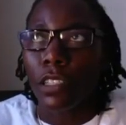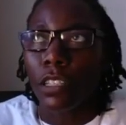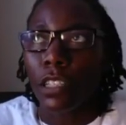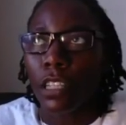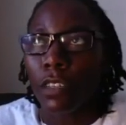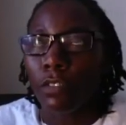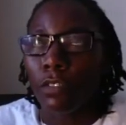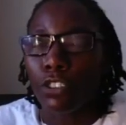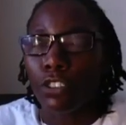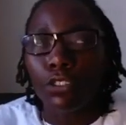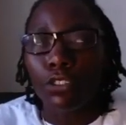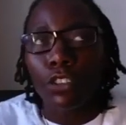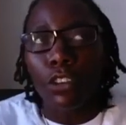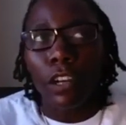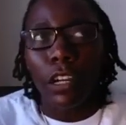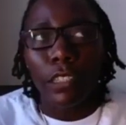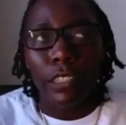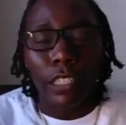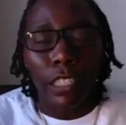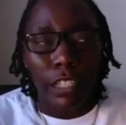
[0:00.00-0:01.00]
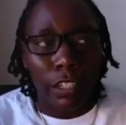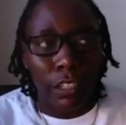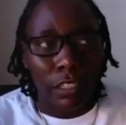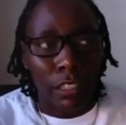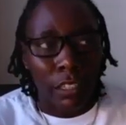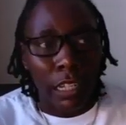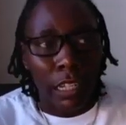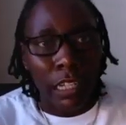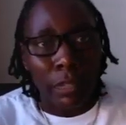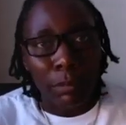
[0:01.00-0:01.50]
you go out there, and
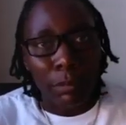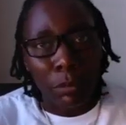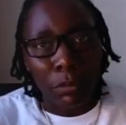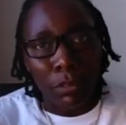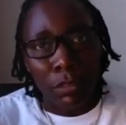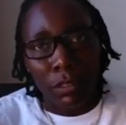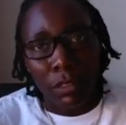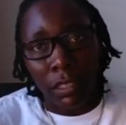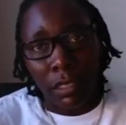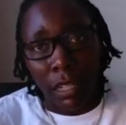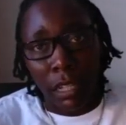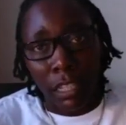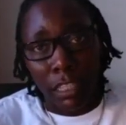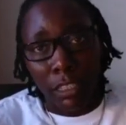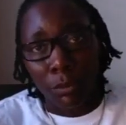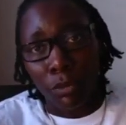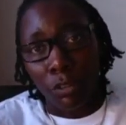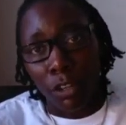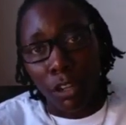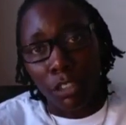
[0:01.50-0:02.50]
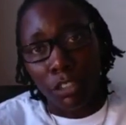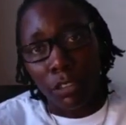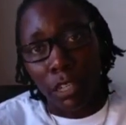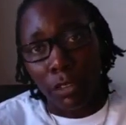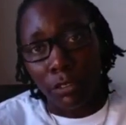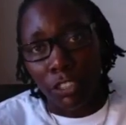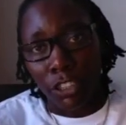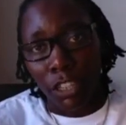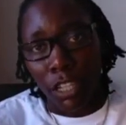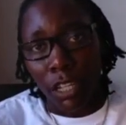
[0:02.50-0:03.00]
a lot of people in our sport also
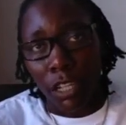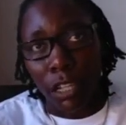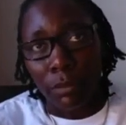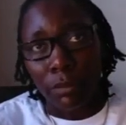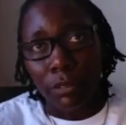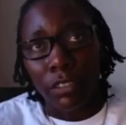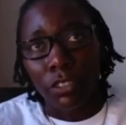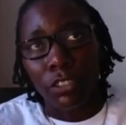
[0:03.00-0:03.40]
have jobs.